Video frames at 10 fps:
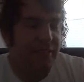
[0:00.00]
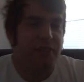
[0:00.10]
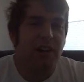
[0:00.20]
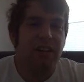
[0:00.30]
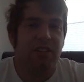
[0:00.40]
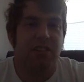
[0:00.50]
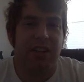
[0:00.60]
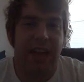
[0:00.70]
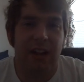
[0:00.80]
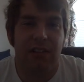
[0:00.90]
if you're gonna
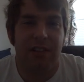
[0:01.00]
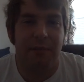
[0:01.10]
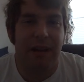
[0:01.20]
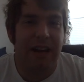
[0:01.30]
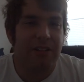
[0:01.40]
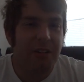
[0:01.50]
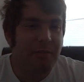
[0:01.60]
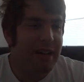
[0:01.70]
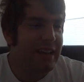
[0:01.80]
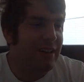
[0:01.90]
scare somebody, don't
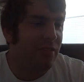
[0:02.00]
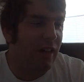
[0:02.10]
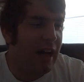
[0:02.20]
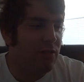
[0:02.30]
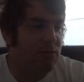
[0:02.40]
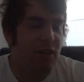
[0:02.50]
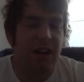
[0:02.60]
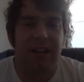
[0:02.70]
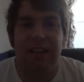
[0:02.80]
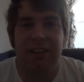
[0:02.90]
make a loud
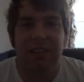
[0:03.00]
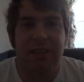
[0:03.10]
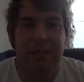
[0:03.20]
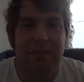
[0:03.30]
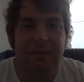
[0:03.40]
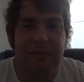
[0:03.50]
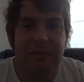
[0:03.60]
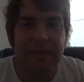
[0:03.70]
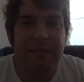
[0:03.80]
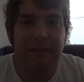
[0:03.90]
ruckus
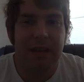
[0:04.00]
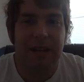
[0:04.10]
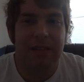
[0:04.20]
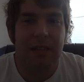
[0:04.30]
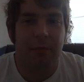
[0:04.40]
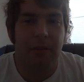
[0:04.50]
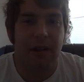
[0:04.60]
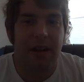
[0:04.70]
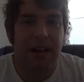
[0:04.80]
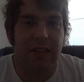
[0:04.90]
in the
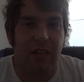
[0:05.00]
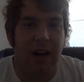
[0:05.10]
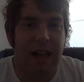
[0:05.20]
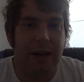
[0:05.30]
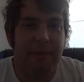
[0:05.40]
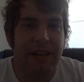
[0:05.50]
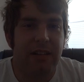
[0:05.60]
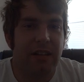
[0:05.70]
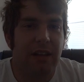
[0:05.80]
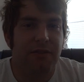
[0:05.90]
parking lot. I
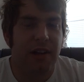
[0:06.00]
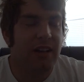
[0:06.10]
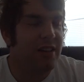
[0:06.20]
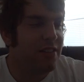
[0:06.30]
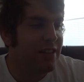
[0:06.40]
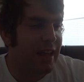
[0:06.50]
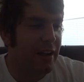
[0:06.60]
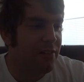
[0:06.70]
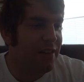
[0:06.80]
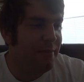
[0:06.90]
mean, if you're gonna
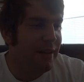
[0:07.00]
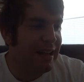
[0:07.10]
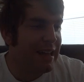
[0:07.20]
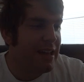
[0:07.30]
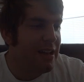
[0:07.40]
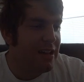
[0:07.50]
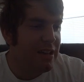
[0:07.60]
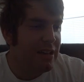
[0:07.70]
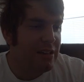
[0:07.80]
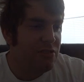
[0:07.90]
scare somebody,
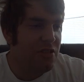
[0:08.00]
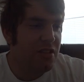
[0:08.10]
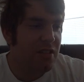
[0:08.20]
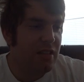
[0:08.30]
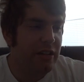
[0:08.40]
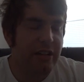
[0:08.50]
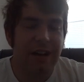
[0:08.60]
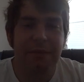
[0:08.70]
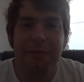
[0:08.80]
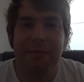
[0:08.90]
just
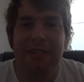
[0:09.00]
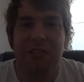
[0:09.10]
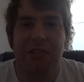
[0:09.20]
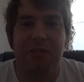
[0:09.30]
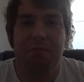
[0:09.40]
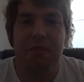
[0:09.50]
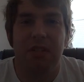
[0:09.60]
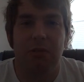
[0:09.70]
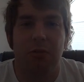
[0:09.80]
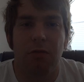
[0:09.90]
come up and just
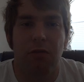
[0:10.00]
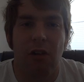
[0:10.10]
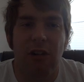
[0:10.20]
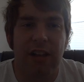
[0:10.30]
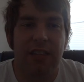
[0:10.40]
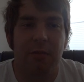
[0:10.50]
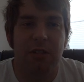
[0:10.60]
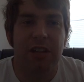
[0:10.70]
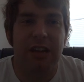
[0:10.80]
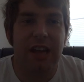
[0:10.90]
roar at them
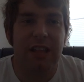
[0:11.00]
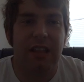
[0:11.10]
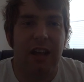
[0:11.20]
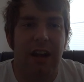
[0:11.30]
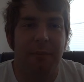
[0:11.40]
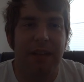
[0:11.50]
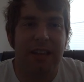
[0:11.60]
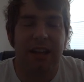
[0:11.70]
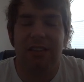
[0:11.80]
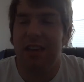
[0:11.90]
when you get there. I mean,
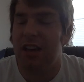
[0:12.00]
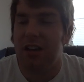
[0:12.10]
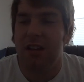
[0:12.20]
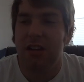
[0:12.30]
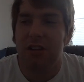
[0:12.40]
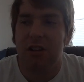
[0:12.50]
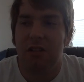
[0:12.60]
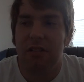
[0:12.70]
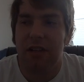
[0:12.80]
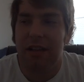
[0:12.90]
that's like
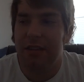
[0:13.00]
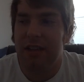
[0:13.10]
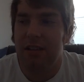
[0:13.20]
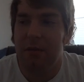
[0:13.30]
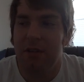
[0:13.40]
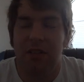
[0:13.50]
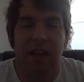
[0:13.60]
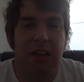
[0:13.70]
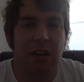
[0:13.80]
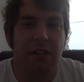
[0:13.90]
that's almost
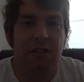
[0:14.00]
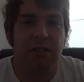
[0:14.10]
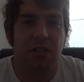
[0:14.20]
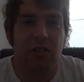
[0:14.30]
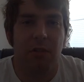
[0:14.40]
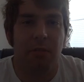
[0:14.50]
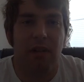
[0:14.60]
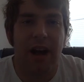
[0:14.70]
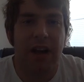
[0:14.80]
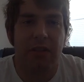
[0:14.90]
like going to a
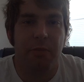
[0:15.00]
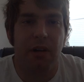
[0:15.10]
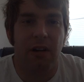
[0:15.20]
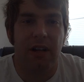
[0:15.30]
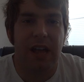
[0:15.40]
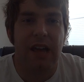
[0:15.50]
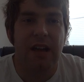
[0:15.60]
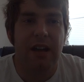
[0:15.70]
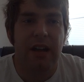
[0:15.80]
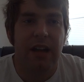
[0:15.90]
surprise party
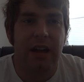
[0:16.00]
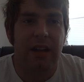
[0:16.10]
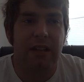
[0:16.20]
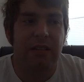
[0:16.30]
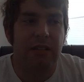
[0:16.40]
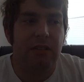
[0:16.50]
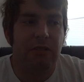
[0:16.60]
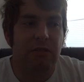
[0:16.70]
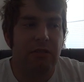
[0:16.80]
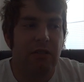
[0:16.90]
and
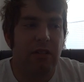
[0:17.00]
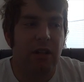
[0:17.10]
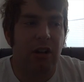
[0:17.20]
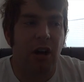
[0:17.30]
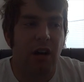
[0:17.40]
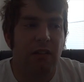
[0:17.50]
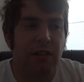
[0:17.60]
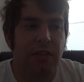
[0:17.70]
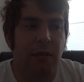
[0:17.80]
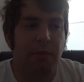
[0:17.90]

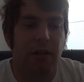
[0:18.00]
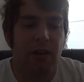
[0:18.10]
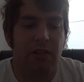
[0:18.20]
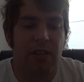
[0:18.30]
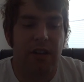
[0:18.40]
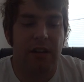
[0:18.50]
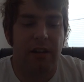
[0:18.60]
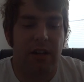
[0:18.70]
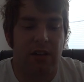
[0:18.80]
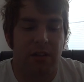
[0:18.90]
calling the person that you're
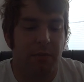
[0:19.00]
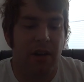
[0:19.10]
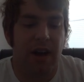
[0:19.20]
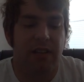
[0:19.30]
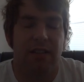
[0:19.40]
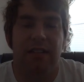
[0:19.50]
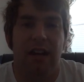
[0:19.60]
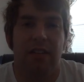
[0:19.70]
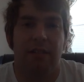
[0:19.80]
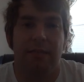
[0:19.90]
gonna surprise and
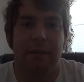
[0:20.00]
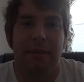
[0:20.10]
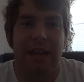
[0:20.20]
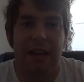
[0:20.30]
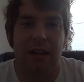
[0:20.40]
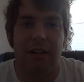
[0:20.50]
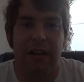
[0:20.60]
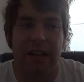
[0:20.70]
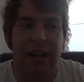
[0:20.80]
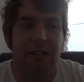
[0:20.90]
tell them I'm here,
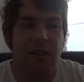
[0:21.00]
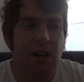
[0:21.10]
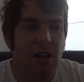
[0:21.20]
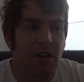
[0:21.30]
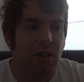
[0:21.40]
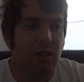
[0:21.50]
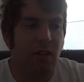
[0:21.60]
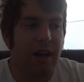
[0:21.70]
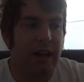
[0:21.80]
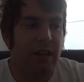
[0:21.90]
you know, or
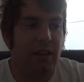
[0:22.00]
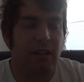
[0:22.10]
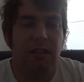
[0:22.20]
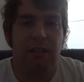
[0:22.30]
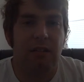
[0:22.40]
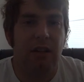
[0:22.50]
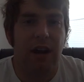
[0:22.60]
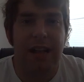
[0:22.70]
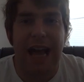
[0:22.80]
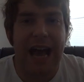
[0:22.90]
like
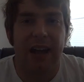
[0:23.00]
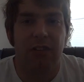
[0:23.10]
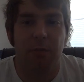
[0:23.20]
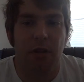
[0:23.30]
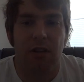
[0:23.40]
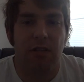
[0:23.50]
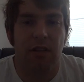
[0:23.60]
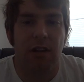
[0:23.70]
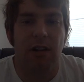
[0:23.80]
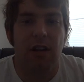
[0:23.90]
an axe
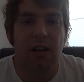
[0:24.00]
murderer